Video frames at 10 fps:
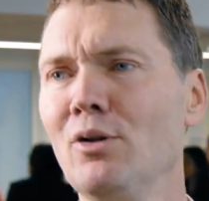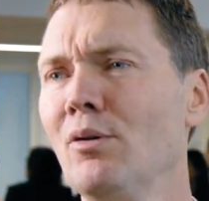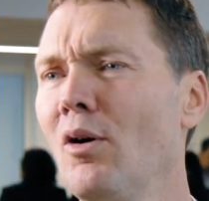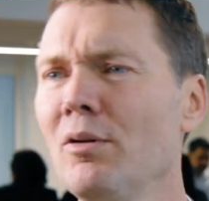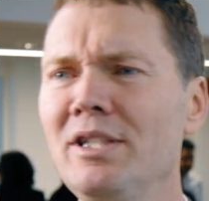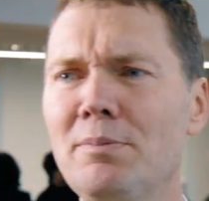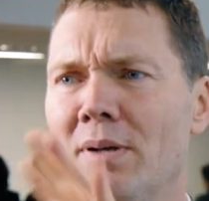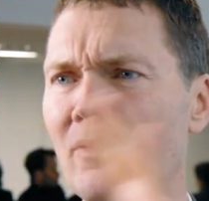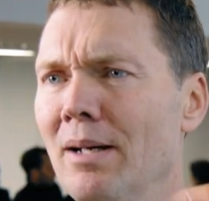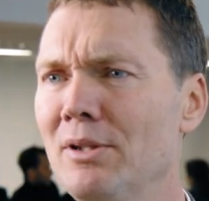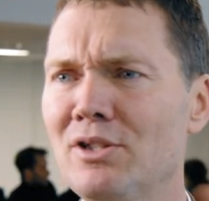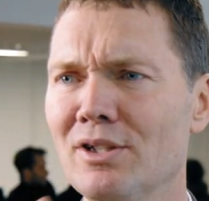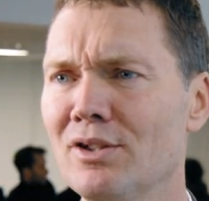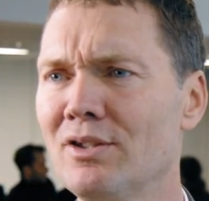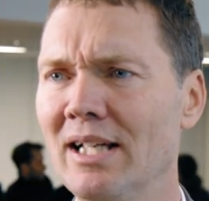All these
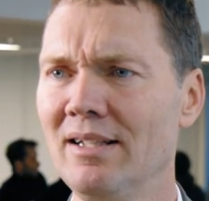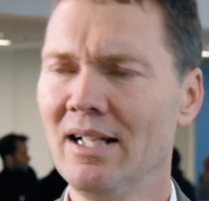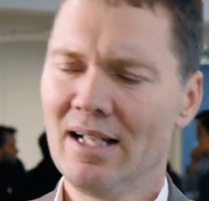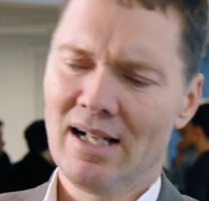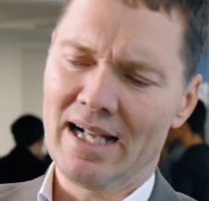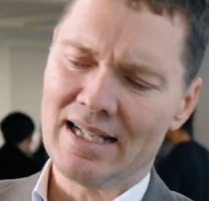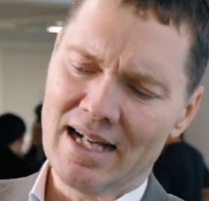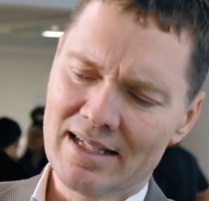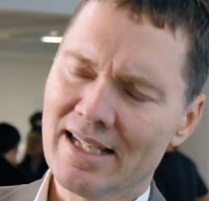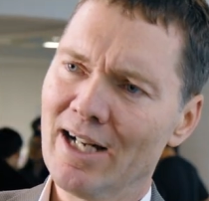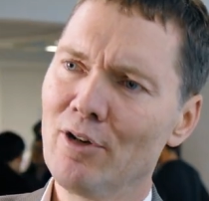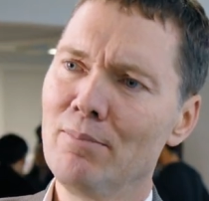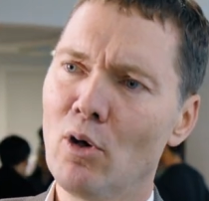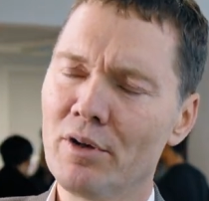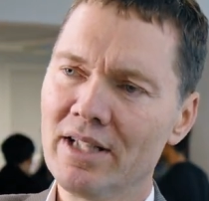parameters, and I can't carry
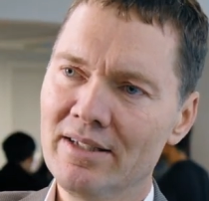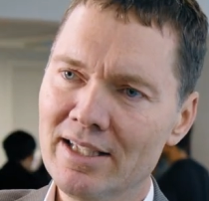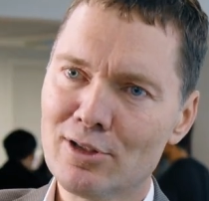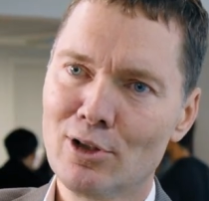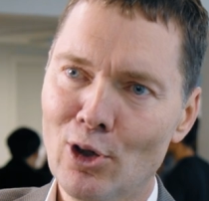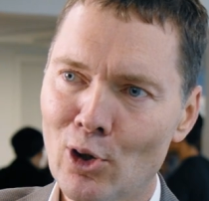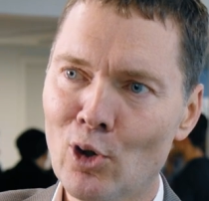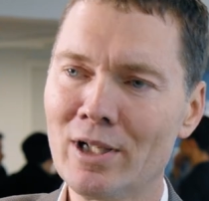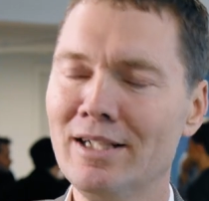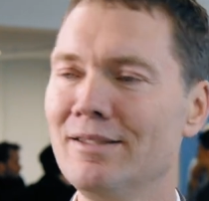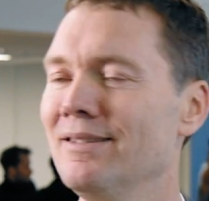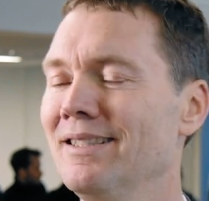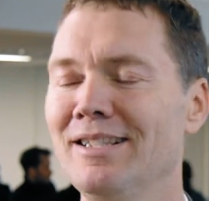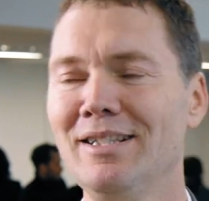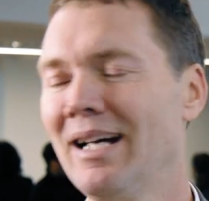more than this load. And
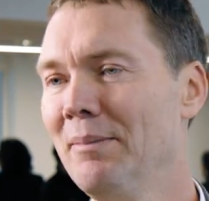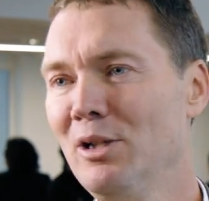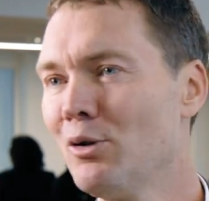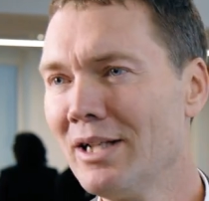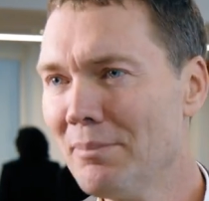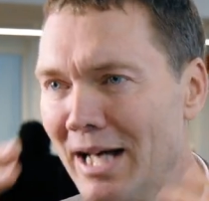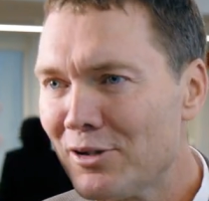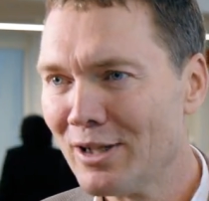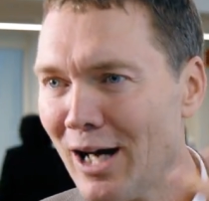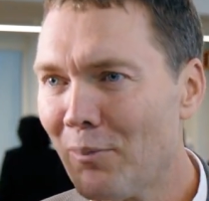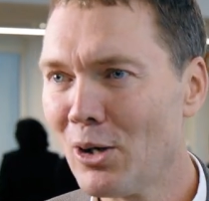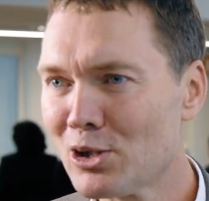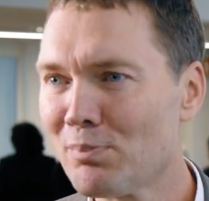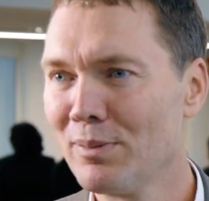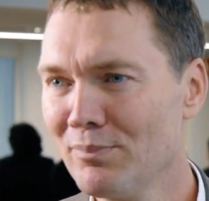I mean, you can imagine how
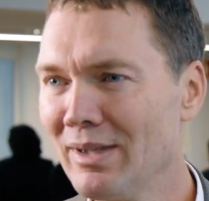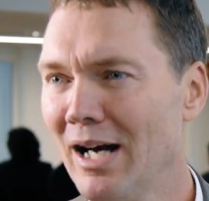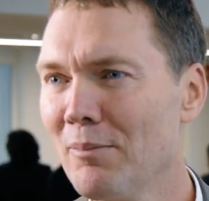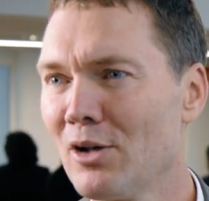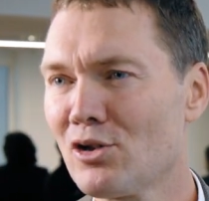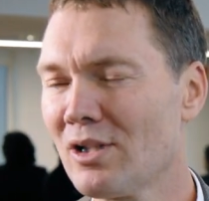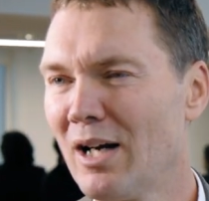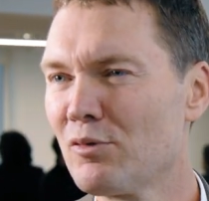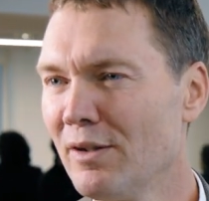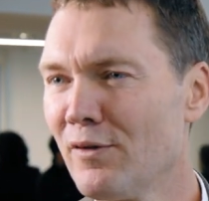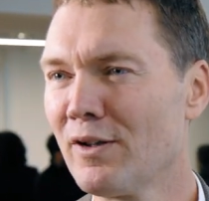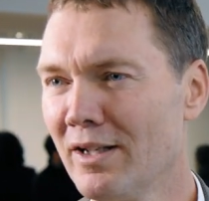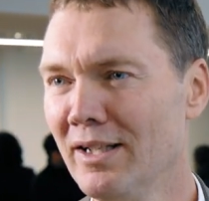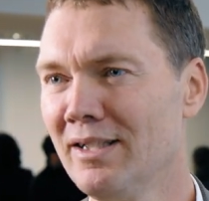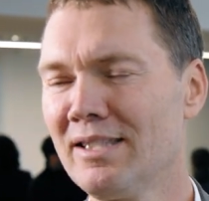difficult
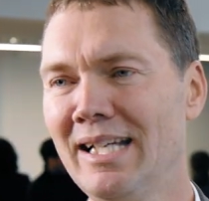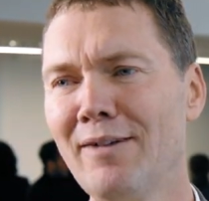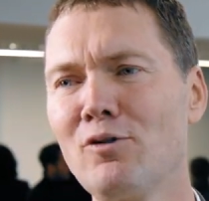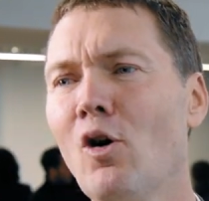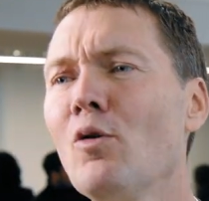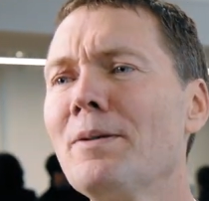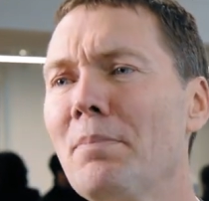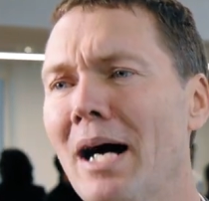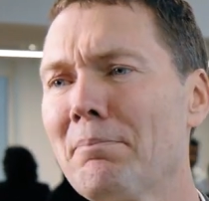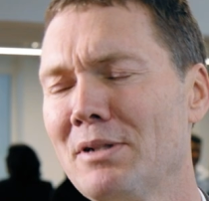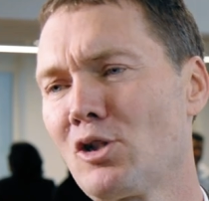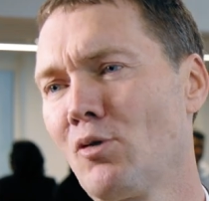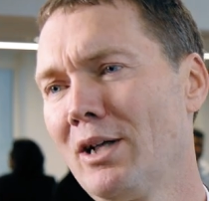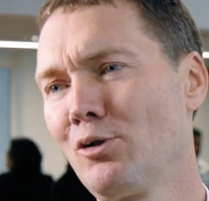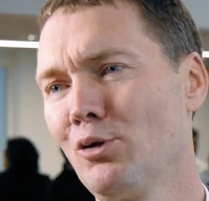it is. They have whole departments
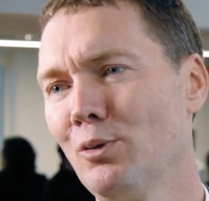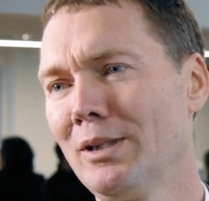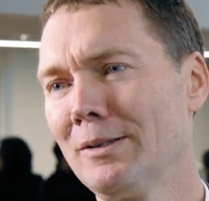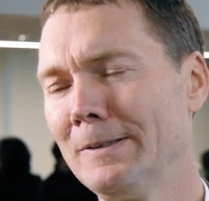trying to do it.